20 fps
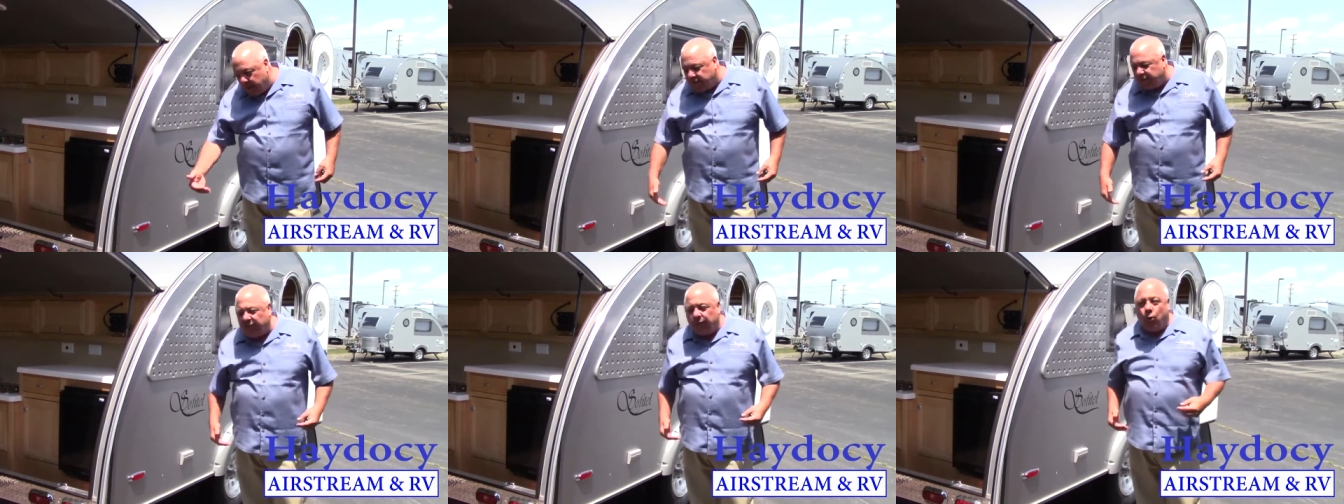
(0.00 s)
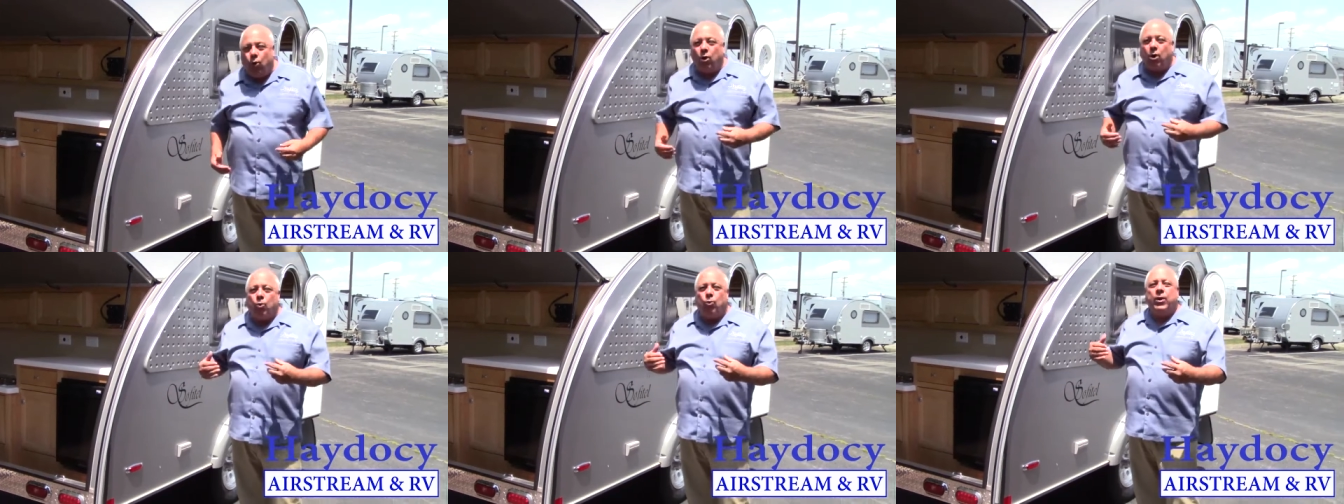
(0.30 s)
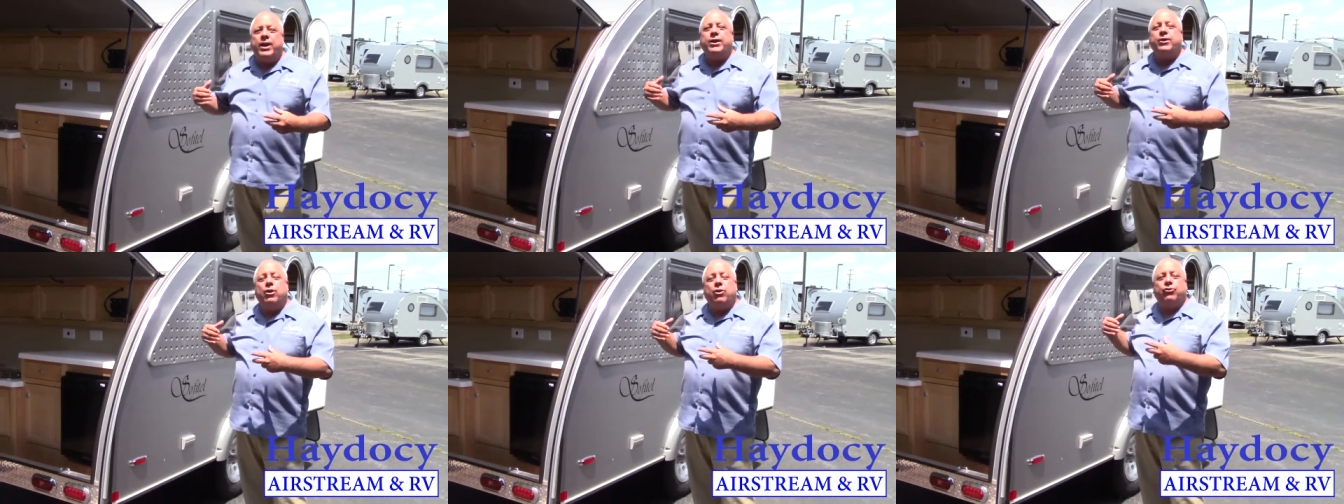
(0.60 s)
a floor,
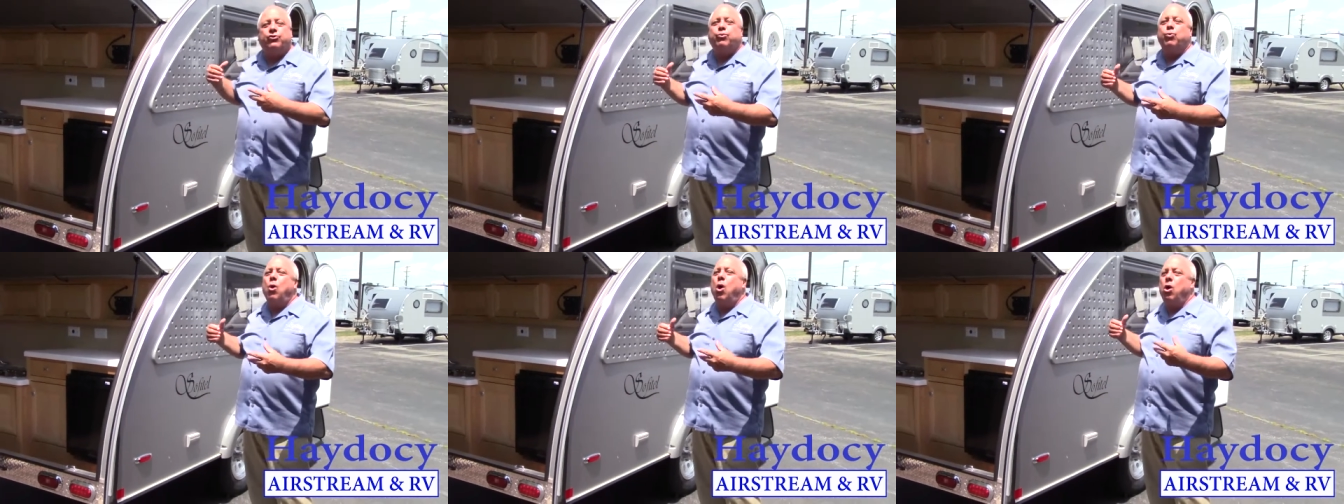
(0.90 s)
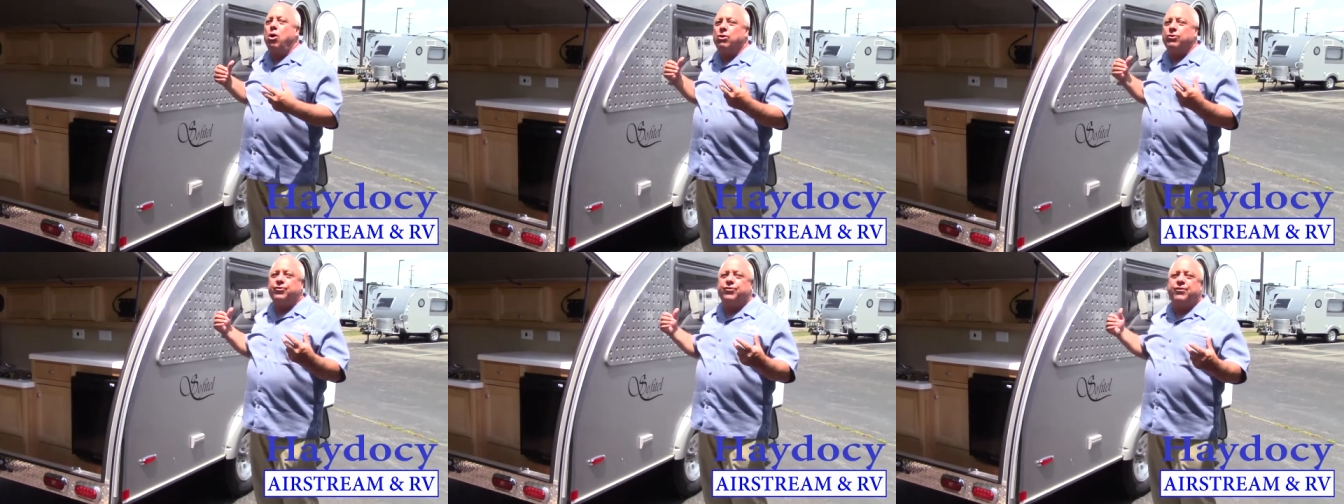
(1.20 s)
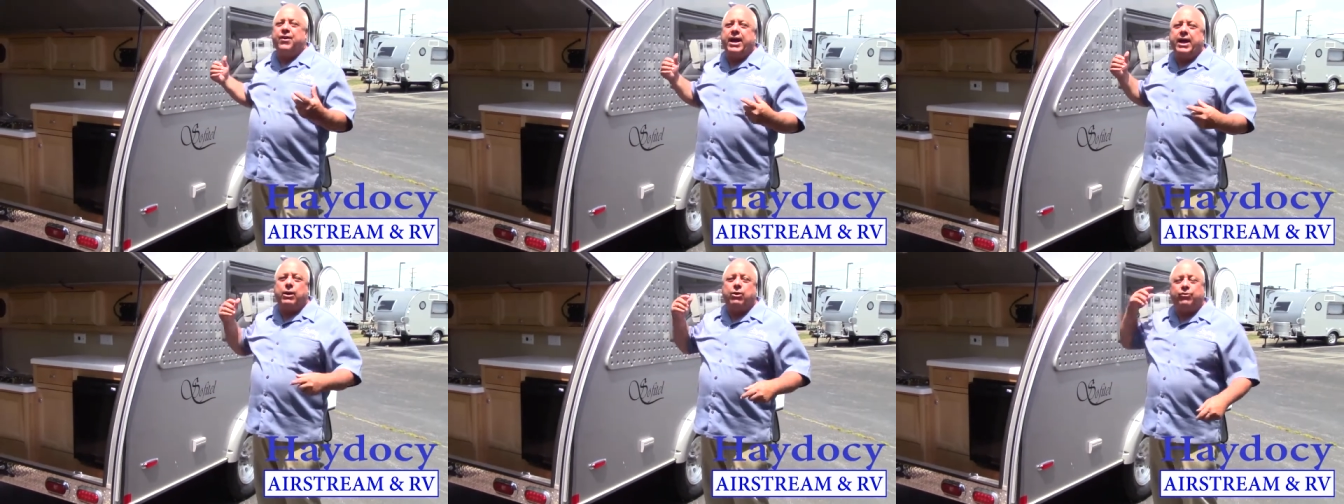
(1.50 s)
windows, walls,
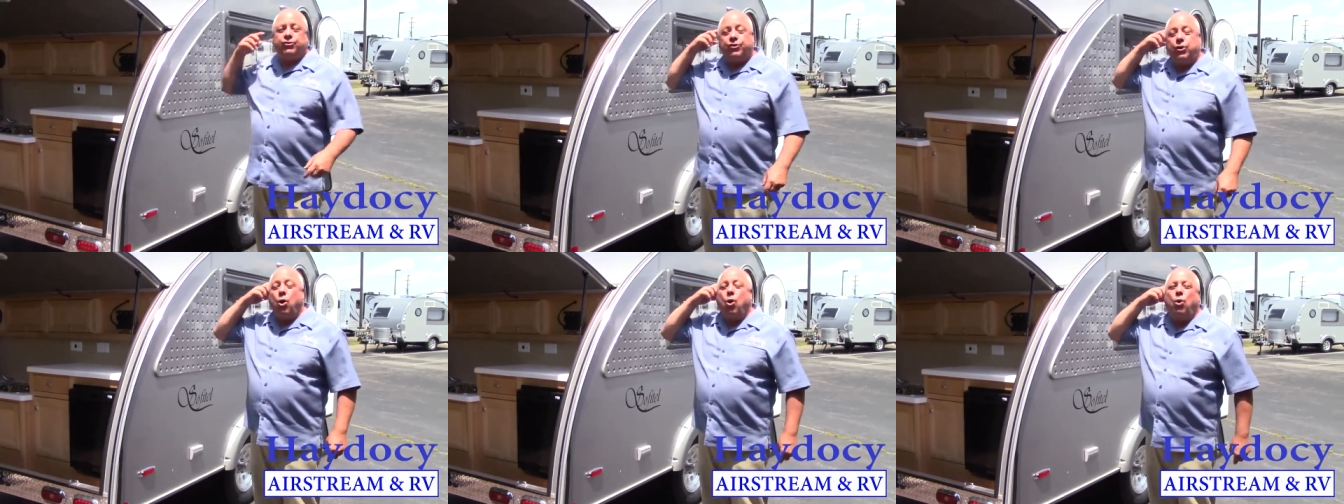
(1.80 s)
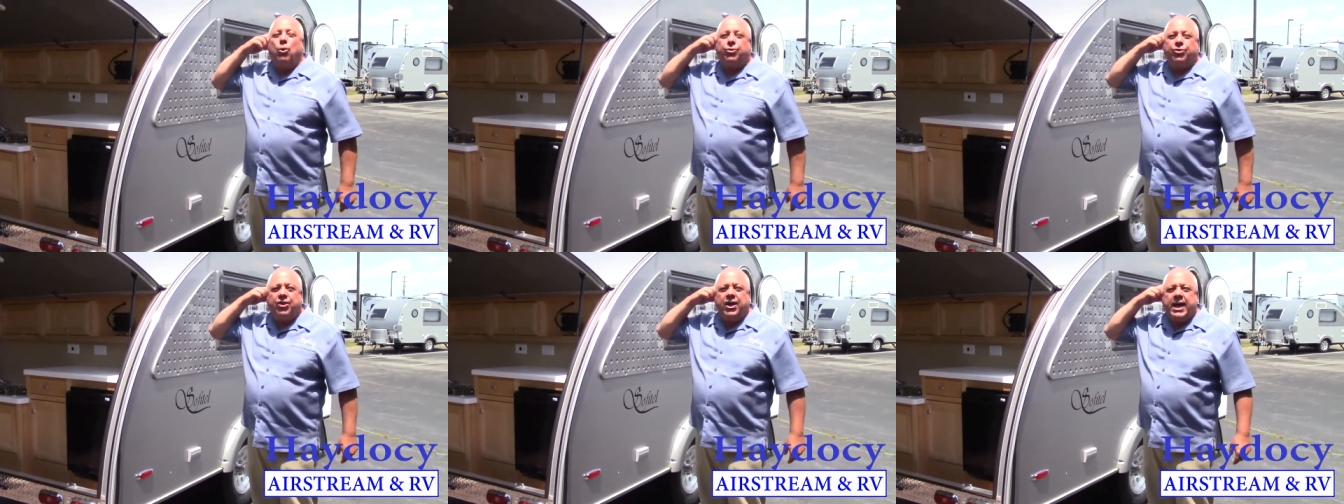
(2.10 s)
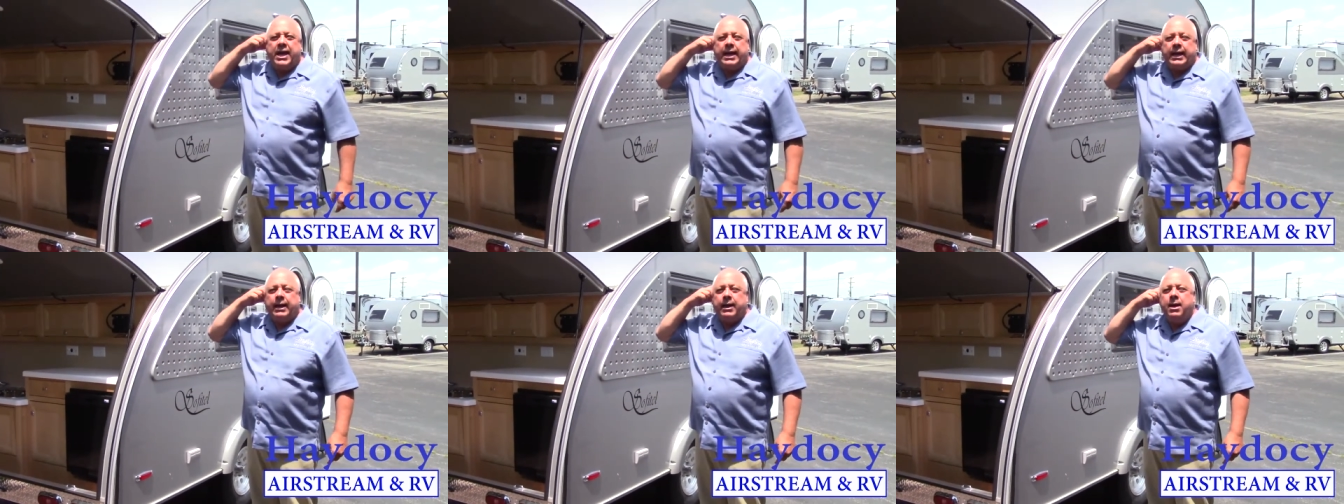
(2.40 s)
veils, the whole
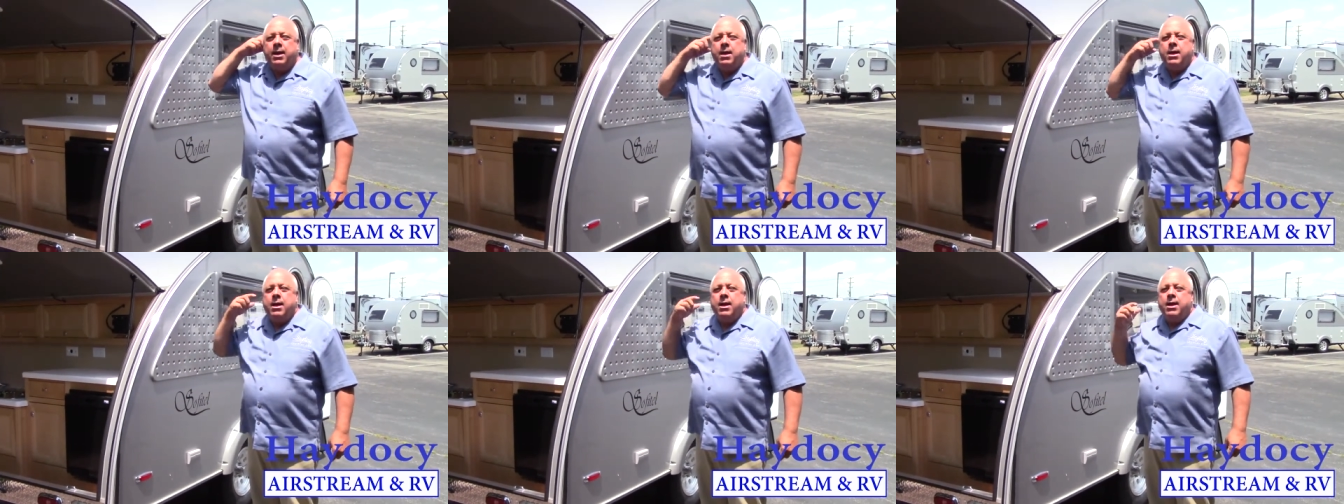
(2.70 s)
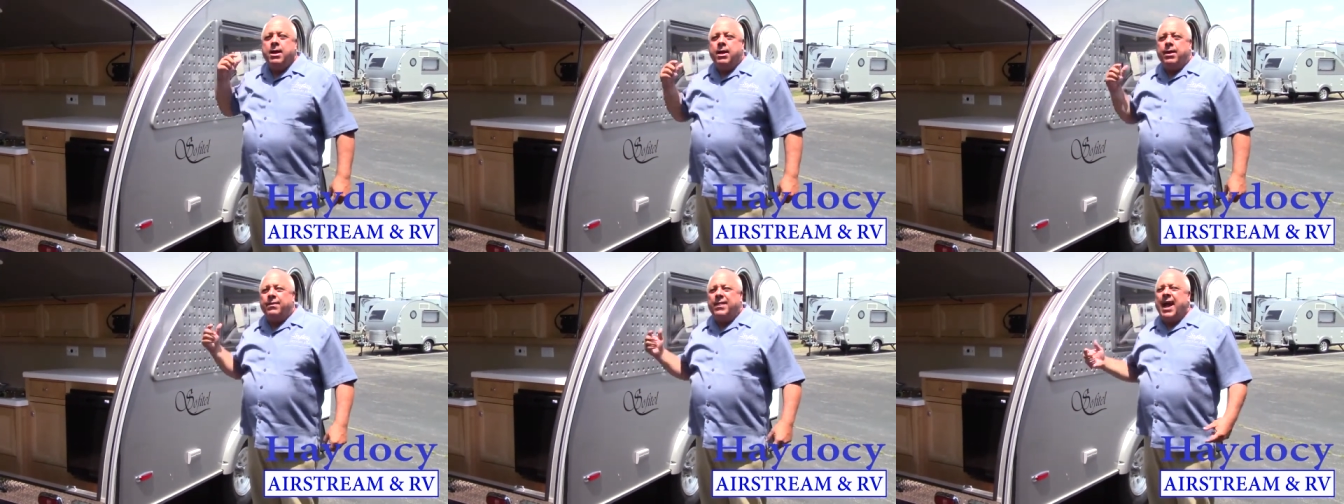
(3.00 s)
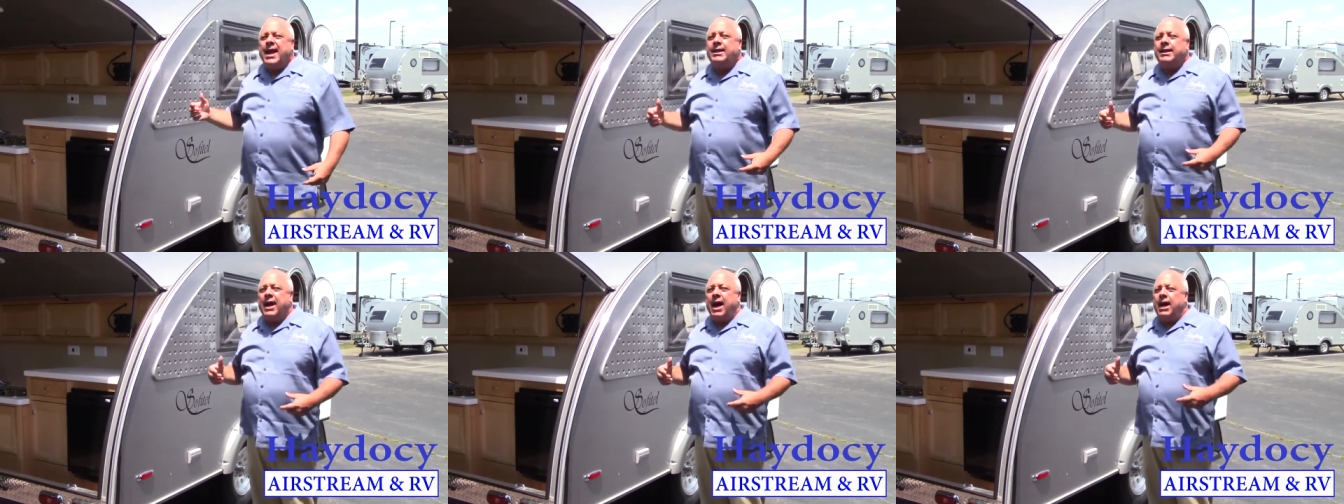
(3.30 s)
thing,
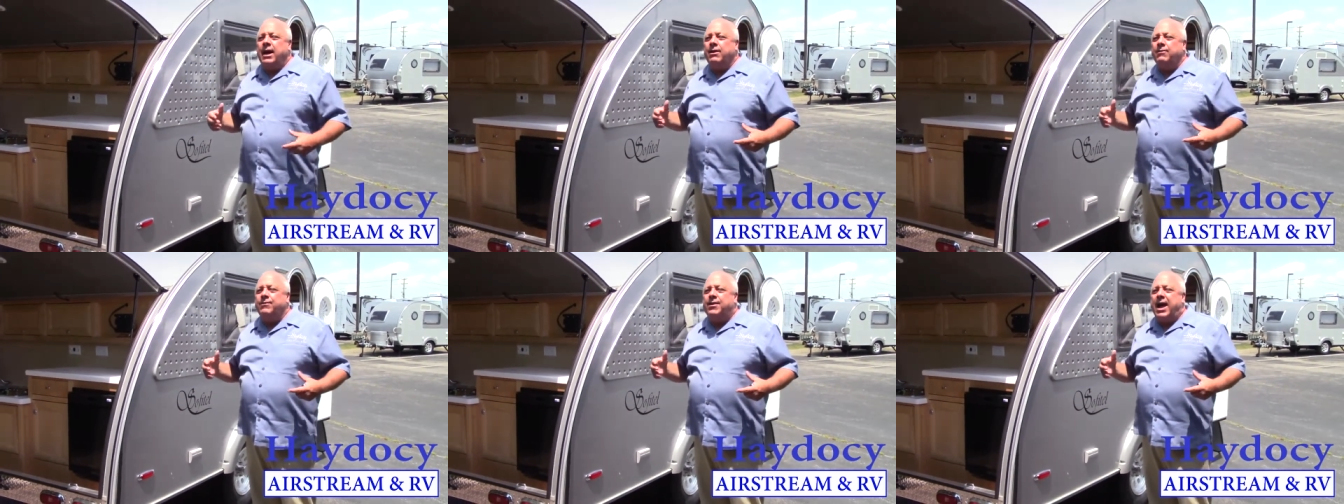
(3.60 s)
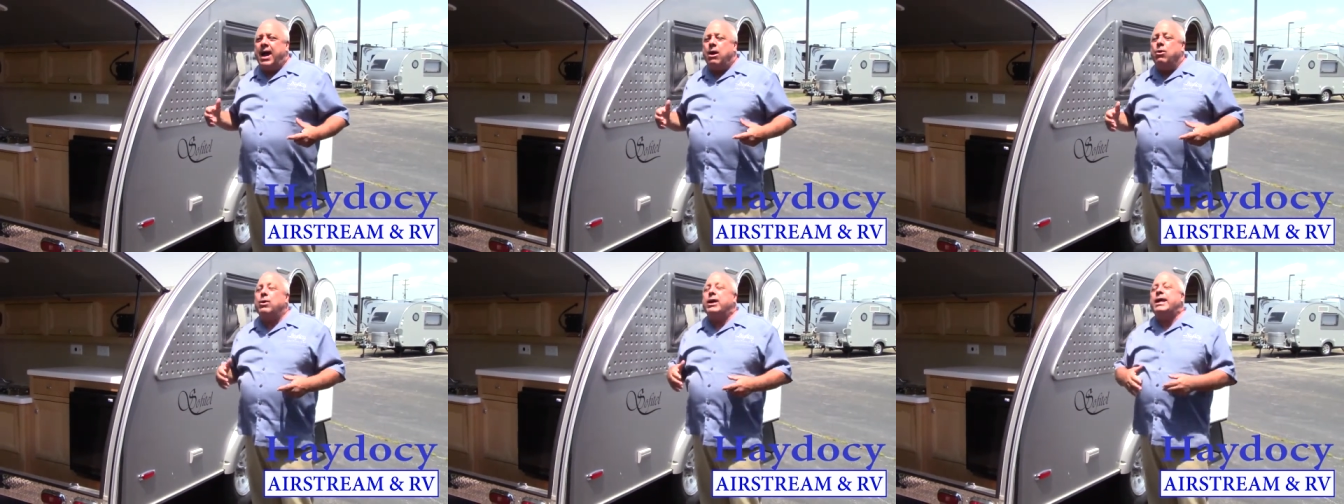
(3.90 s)
that kind of now